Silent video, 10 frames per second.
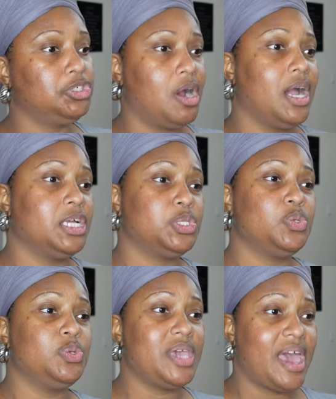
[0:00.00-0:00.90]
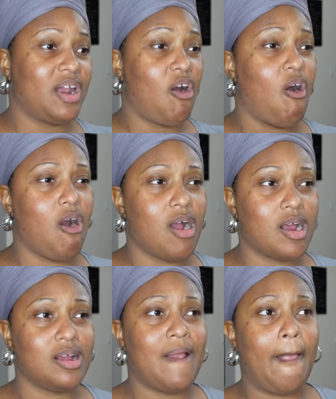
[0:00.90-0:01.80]
trying to get
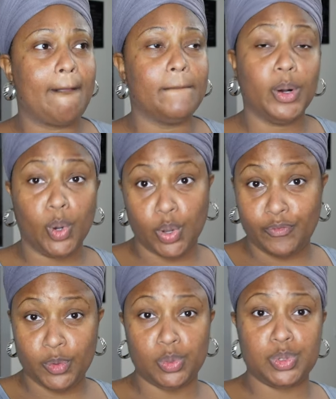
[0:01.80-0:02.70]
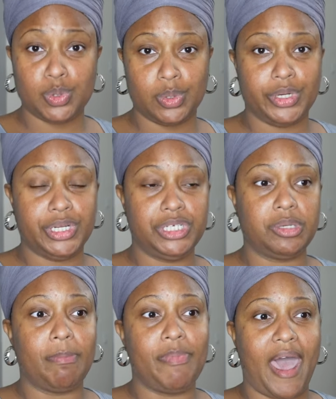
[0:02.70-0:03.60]
our bulk food storage
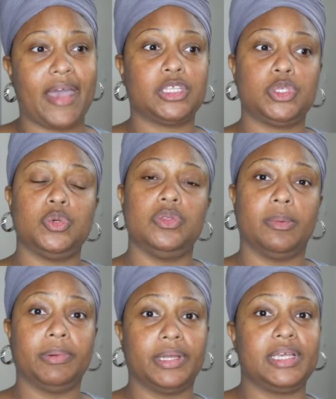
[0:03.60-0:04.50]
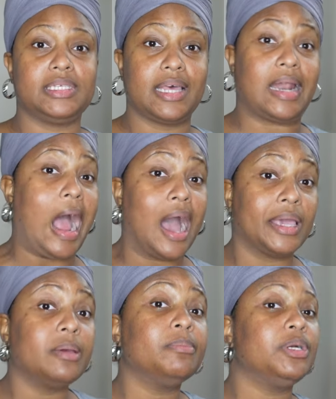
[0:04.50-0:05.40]
back to the place that I
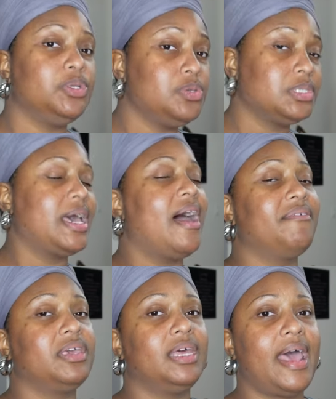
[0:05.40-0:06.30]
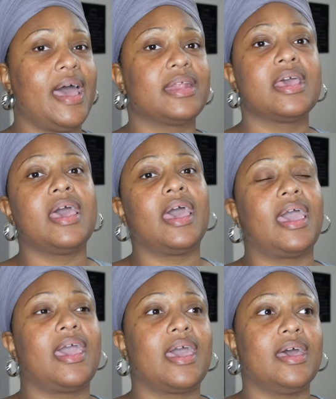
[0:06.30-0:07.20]
am used to having it at
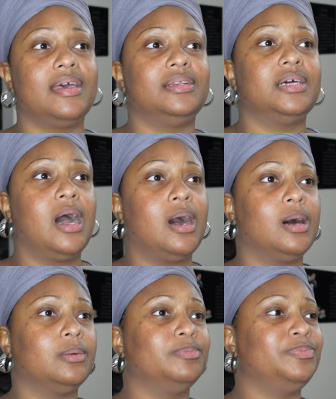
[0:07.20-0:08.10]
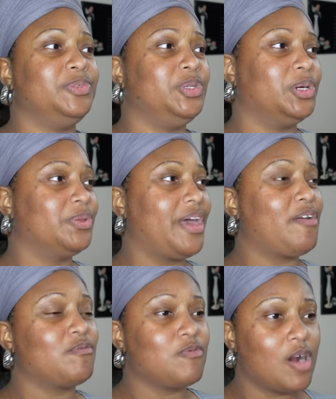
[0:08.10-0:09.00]
and um, you know
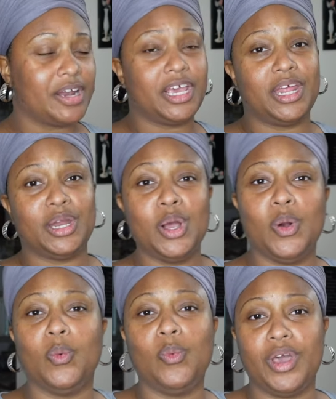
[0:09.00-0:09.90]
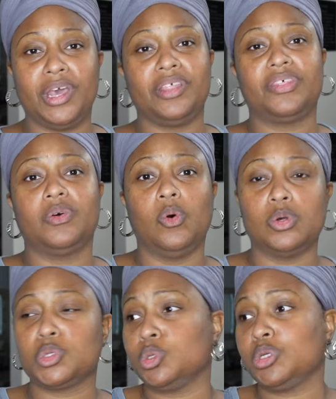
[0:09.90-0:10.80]
that running with
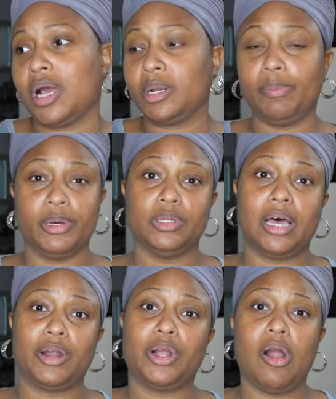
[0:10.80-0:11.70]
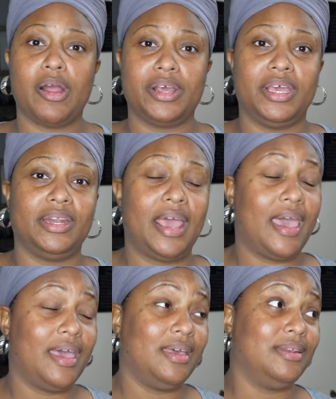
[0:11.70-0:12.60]
also trying to build out a garden
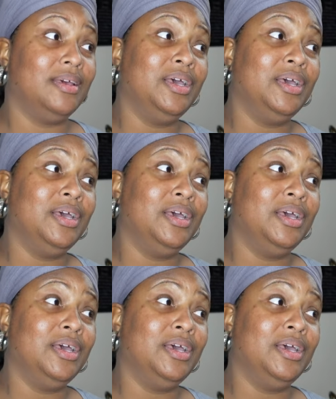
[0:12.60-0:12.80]
and